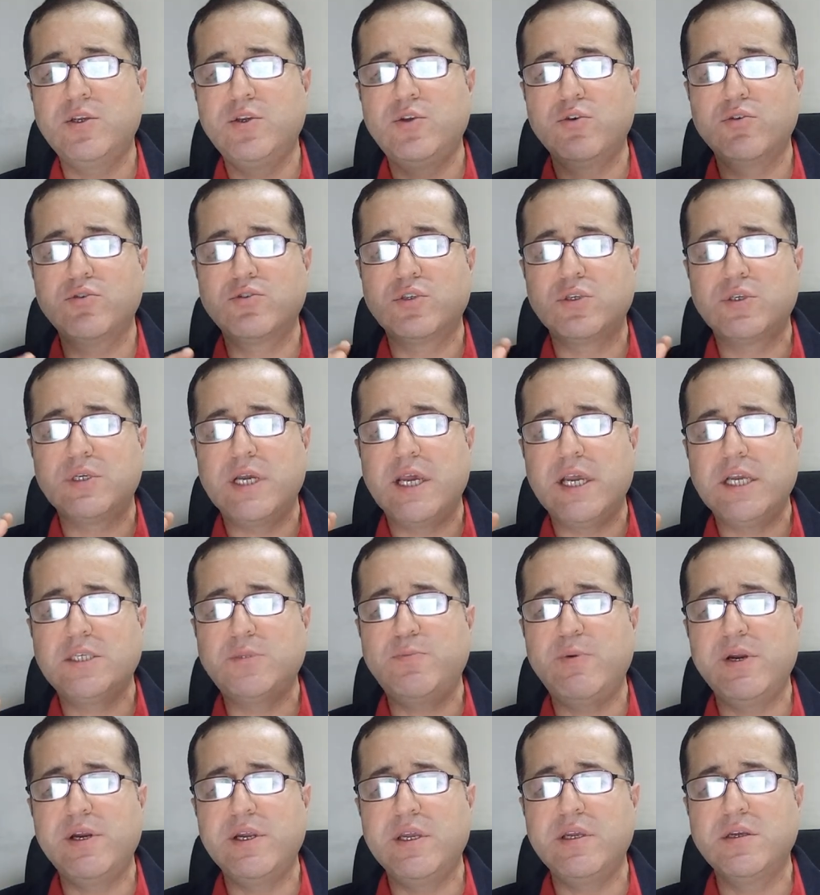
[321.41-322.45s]
user
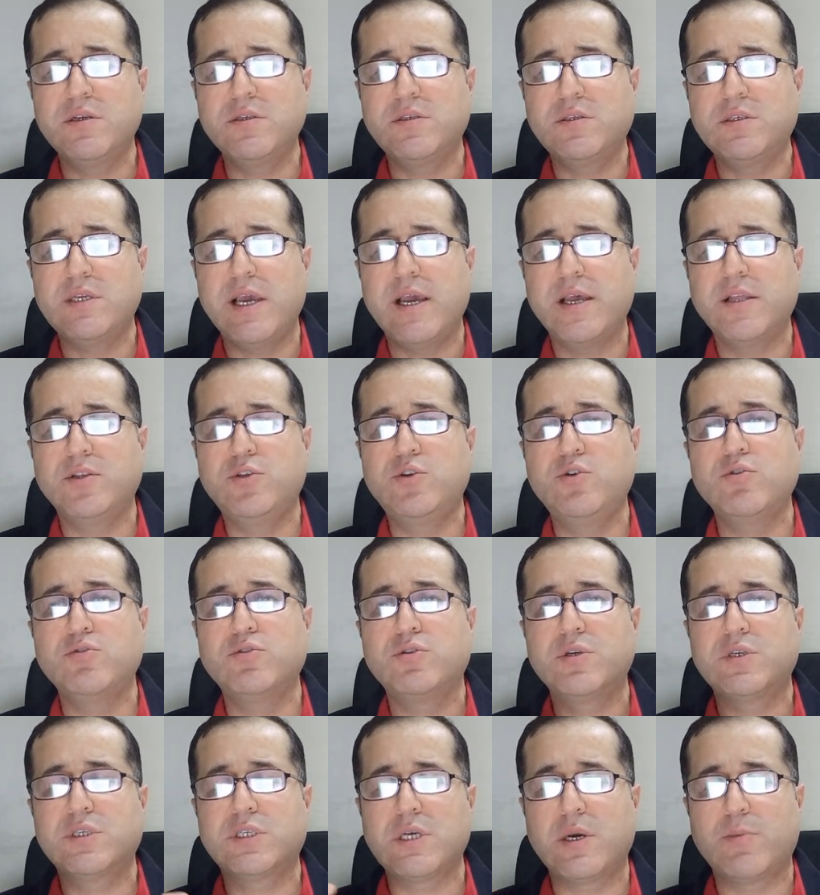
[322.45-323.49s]
experience, and
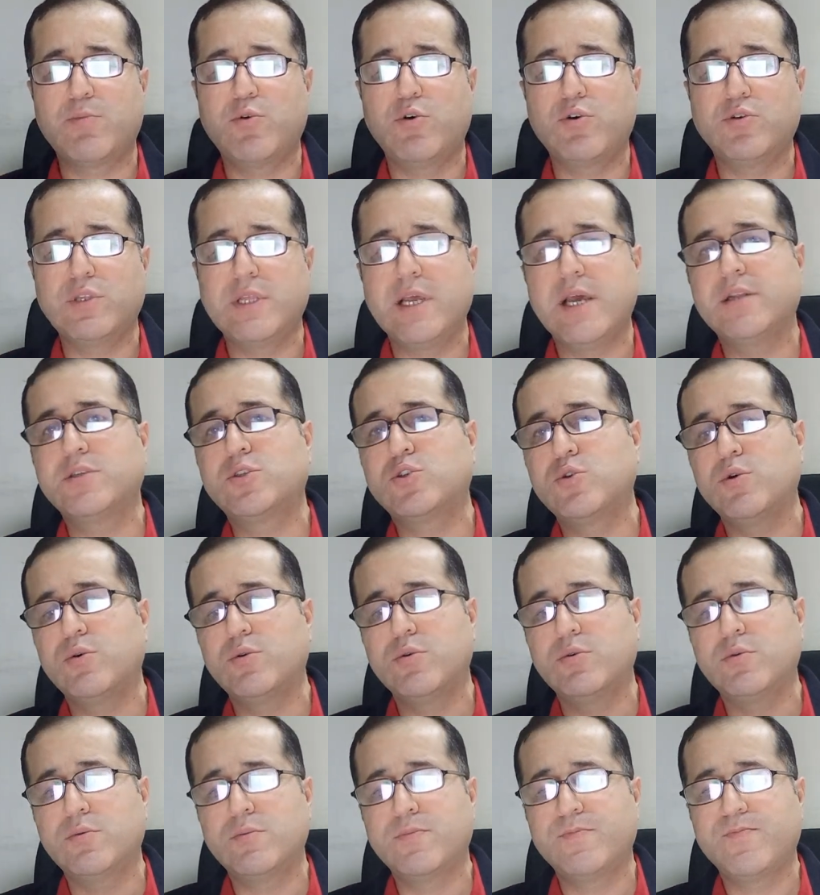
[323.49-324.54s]
user support, and so
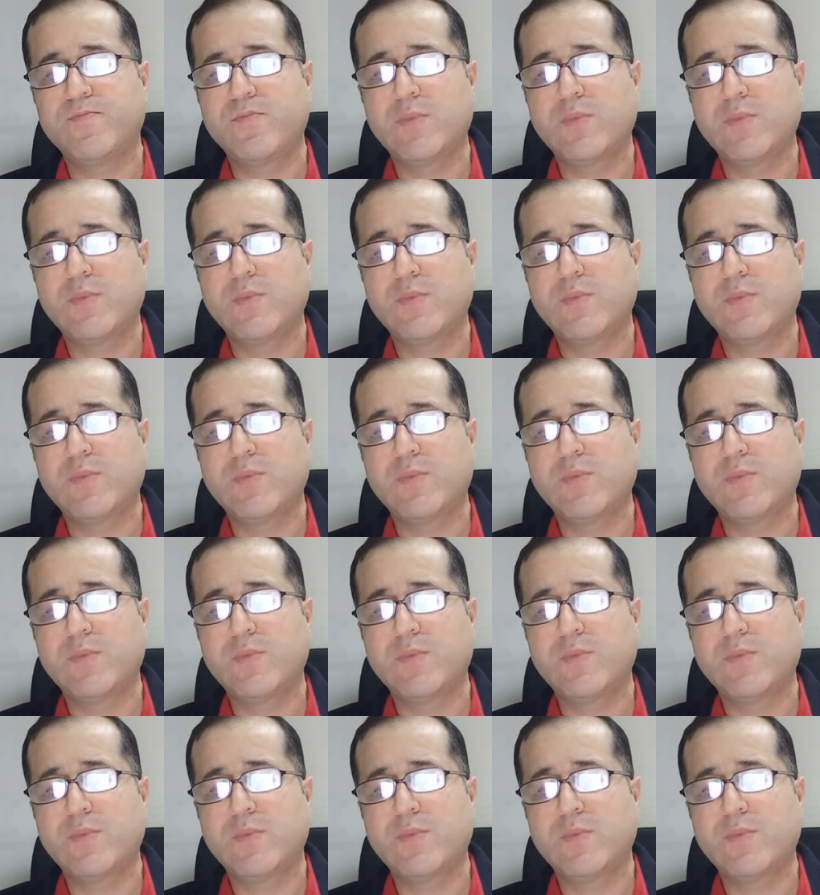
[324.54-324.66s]
on.